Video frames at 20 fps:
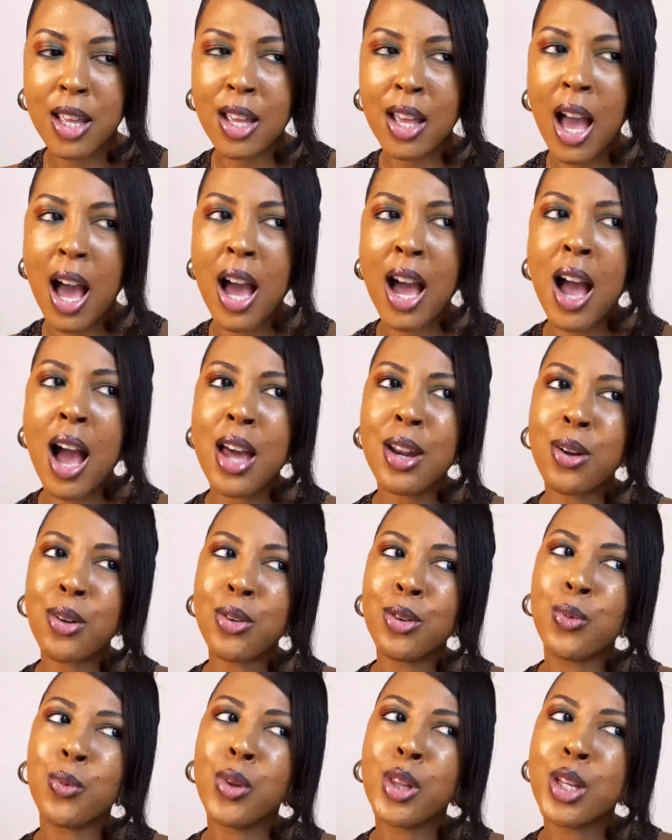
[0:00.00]
I
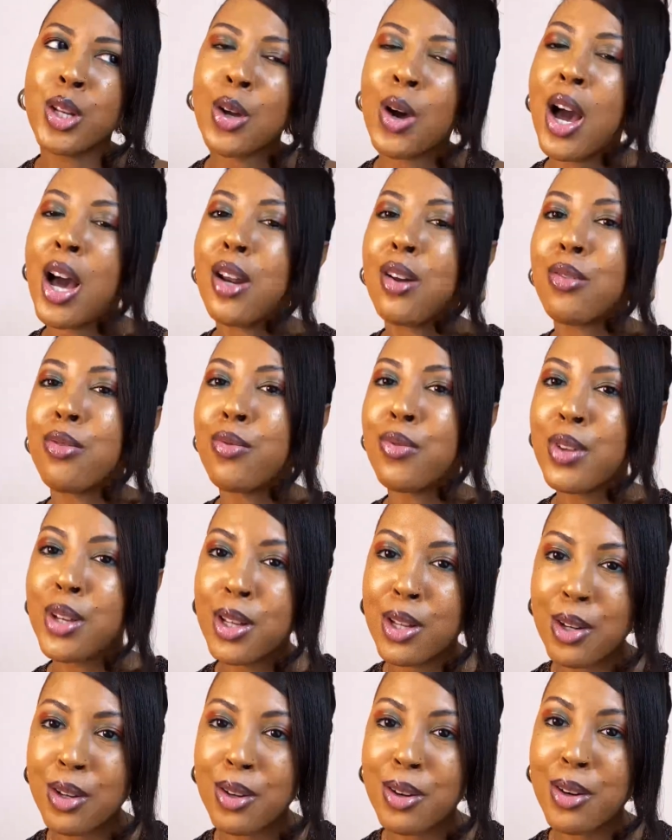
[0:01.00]
don't really know how to
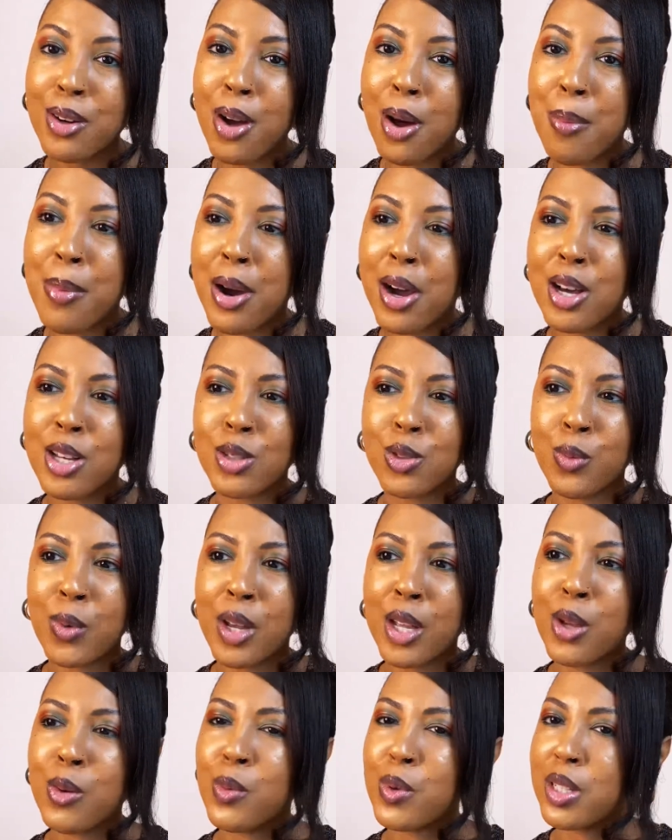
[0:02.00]
feel because of what
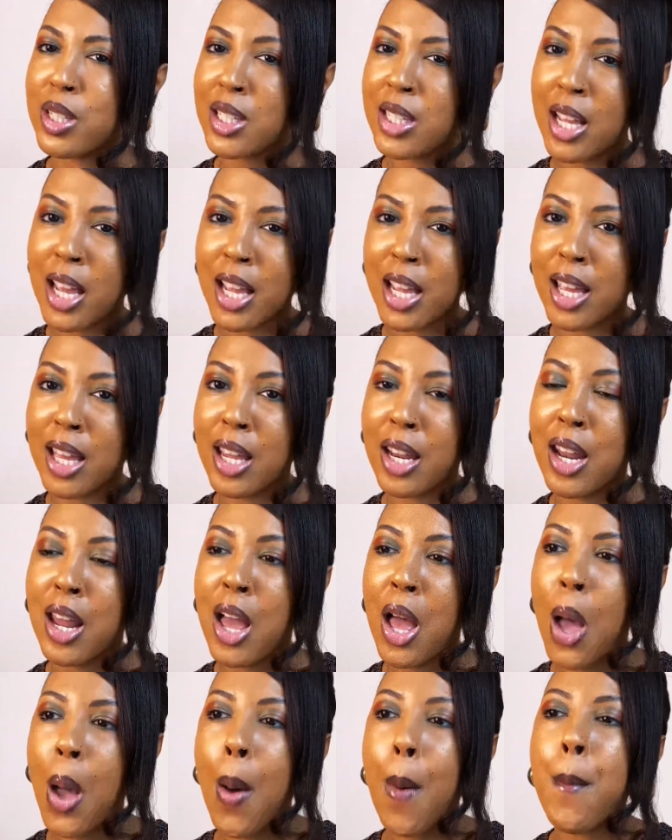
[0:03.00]
he was saying,
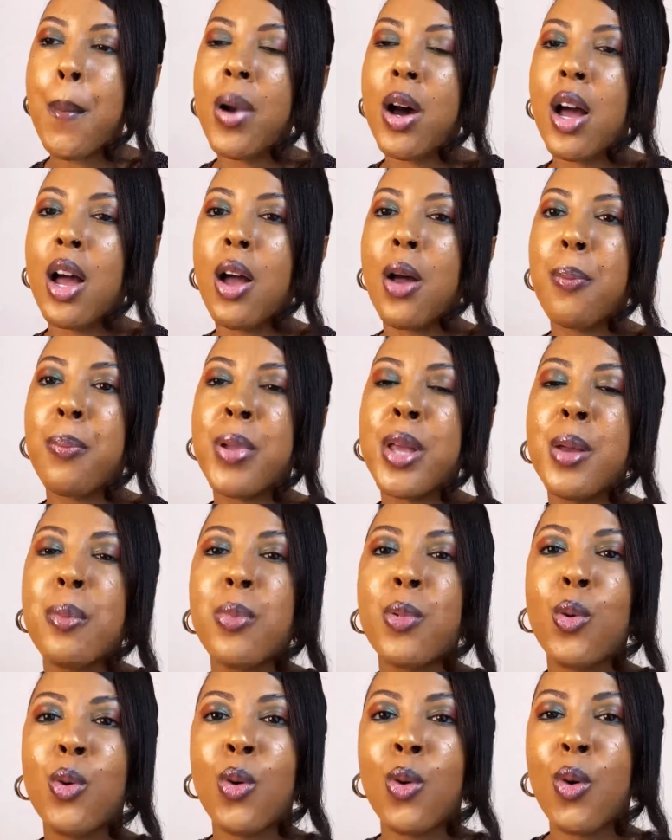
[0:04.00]
but
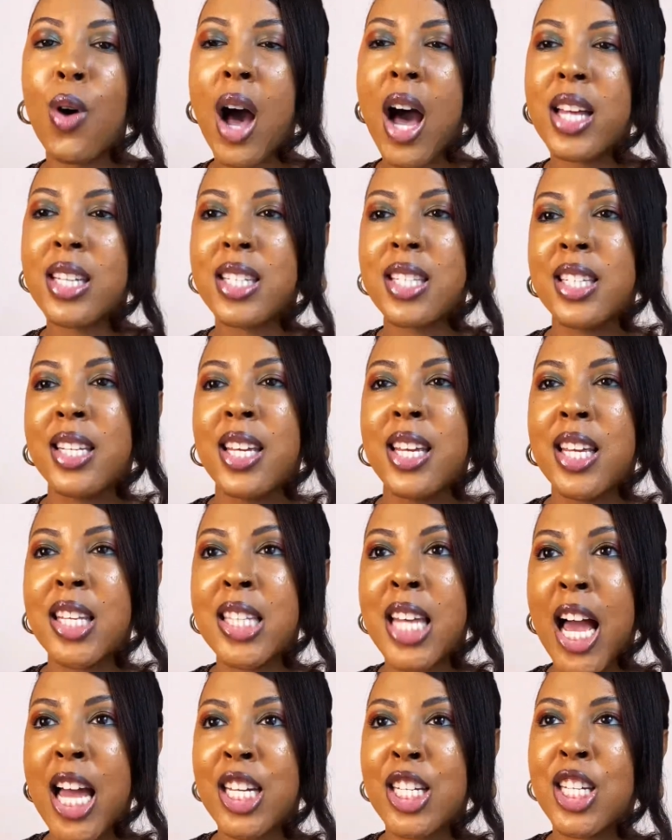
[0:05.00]
people I seen
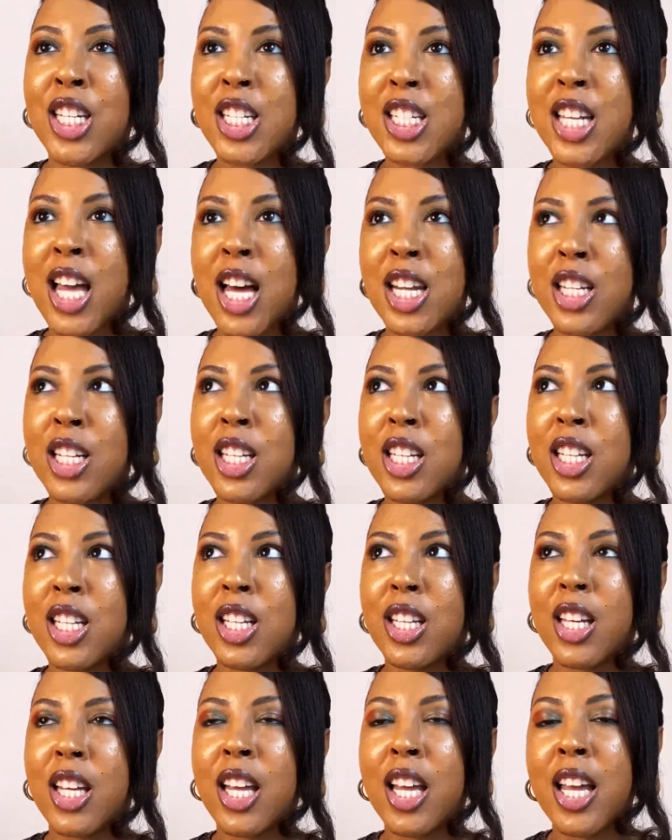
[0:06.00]
like this kind of
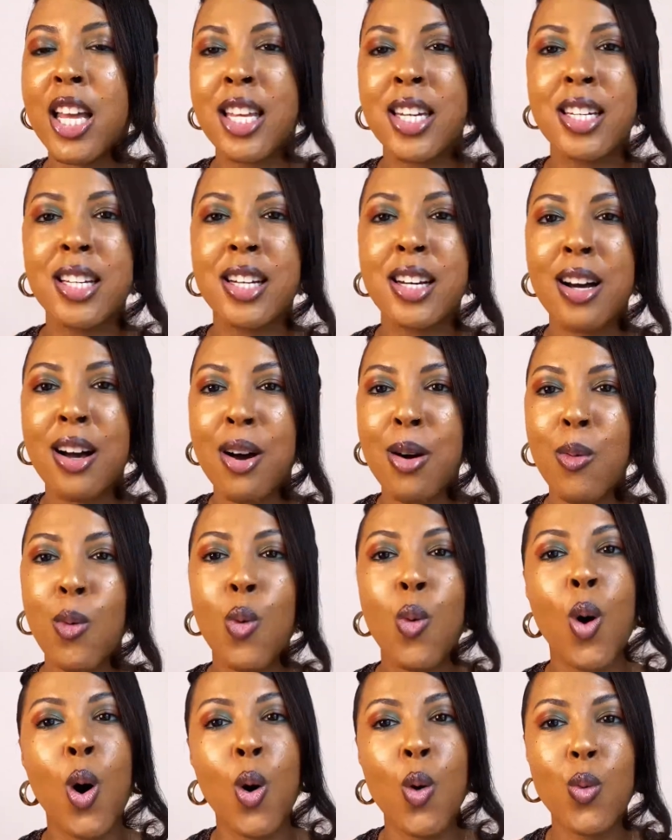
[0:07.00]
in the
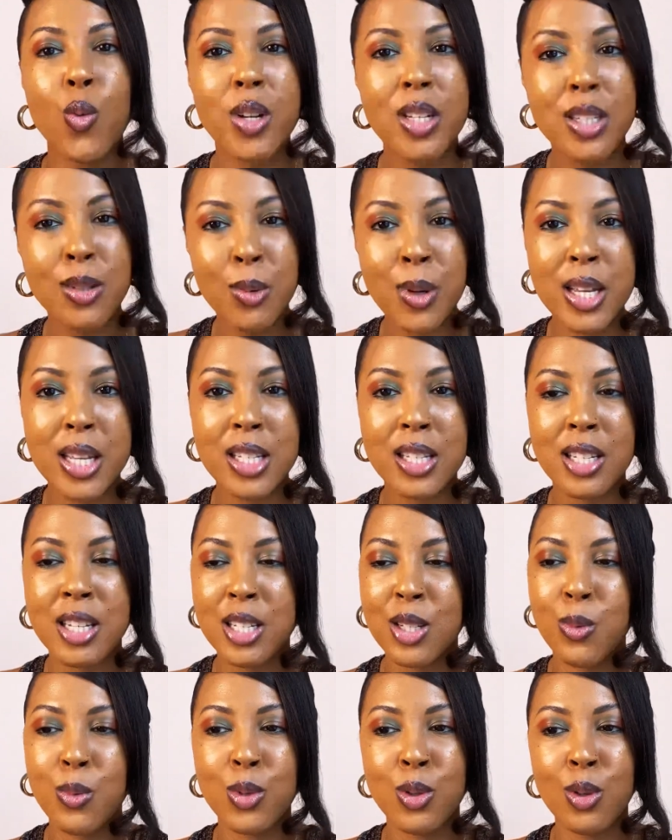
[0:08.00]
quote retweets, because it was